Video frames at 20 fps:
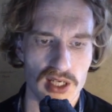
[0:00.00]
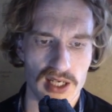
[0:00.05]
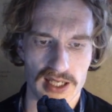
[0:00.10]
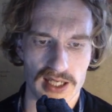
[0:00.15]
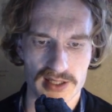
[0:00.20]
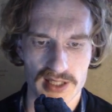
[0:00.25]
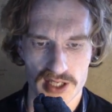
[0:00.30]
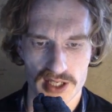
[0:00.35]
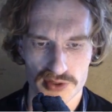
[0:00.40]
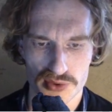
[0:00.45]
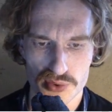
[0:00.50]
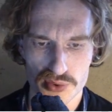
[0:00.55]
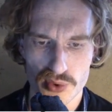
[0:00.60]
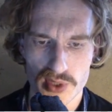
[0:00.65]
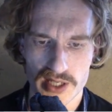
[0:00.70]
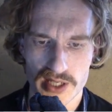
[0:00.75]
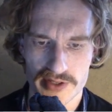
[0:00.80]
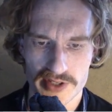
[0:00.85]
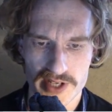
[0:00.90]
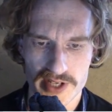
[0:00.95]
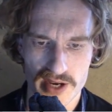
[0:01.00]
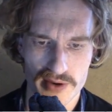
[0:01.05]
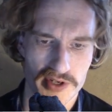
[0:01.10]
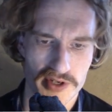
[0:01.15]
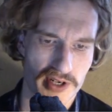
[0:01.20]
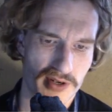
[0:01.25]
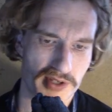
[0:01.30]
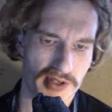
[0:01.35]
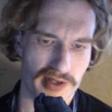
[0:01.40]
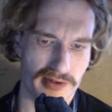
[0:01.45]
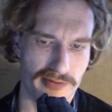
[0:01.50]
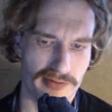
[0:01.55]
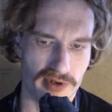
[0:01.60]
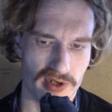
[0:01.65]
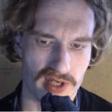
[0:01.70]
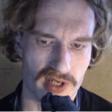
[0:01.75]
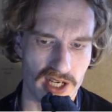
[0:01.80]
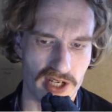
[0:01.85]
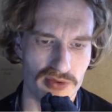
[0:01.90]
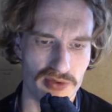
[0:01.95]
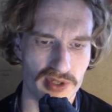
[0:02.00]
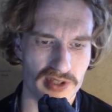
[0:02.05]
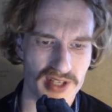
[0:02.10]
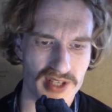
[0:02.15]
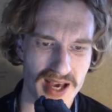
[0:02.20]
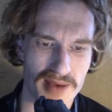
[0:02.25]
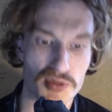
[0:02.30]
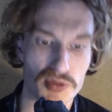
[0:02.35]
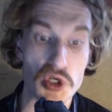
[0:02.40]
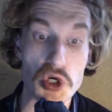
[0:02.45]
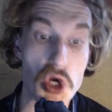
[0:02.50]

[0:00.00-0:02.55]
At Kazungula, the territories of four countries come